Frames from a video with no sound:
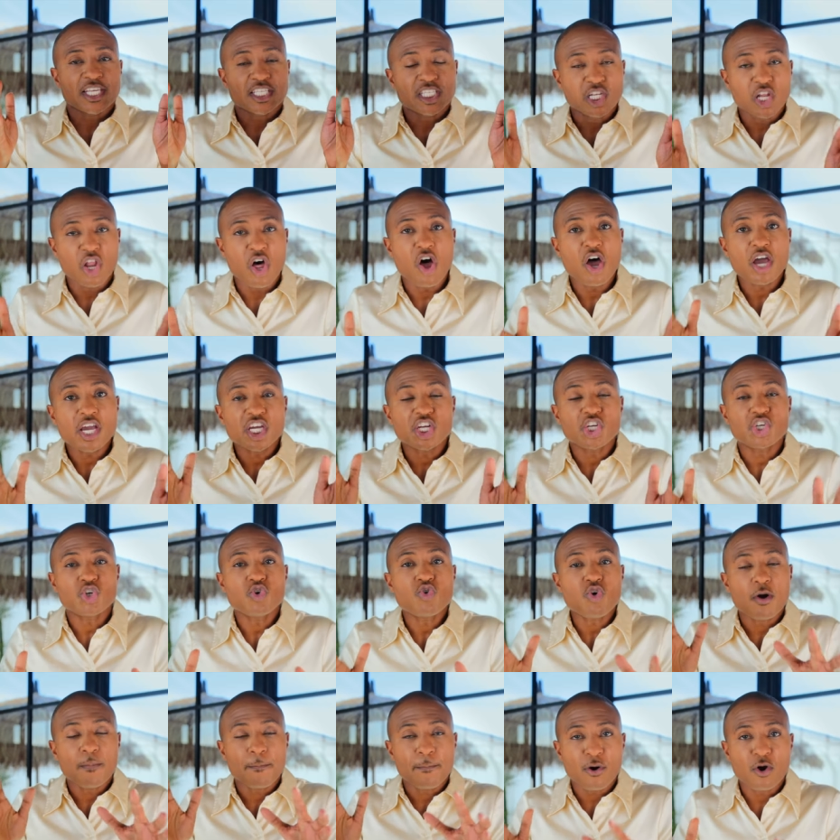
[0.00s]
As long as
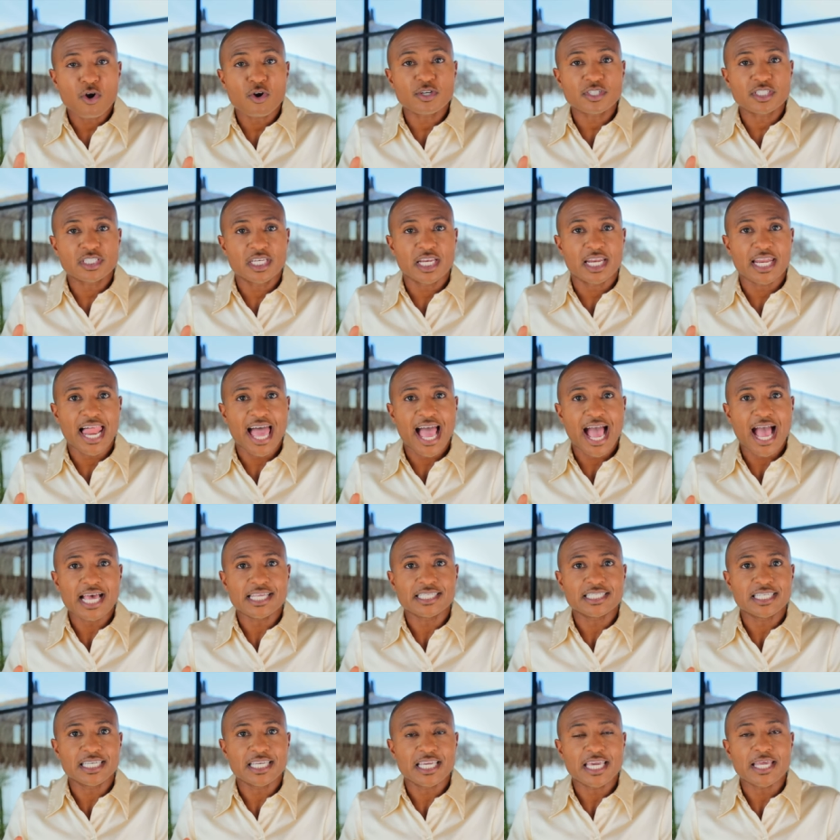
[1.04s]
you are
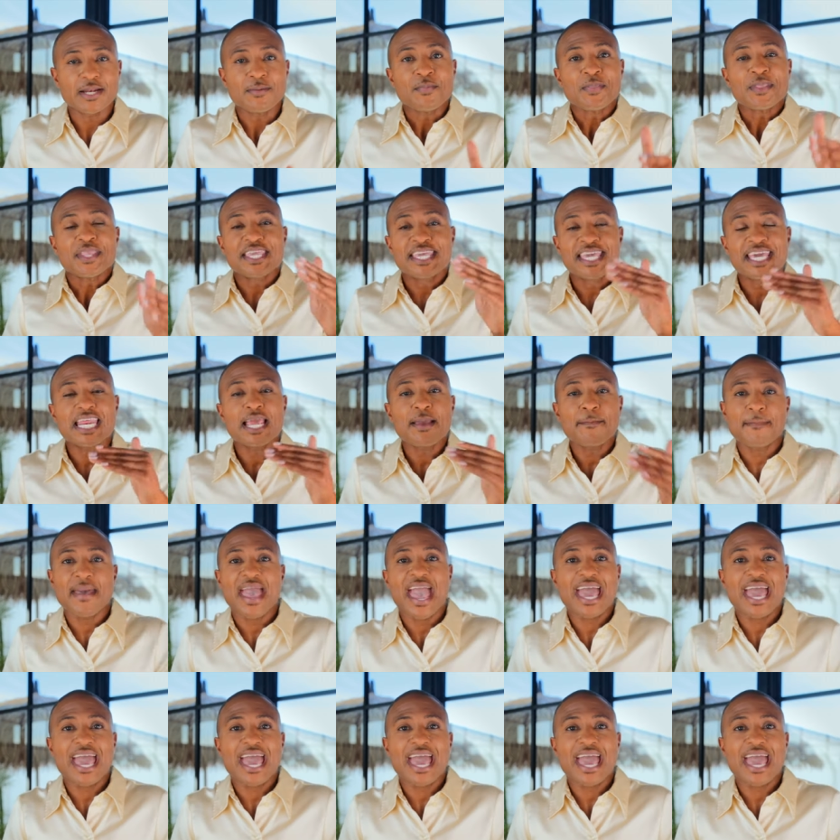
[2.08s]
personalizing it, getting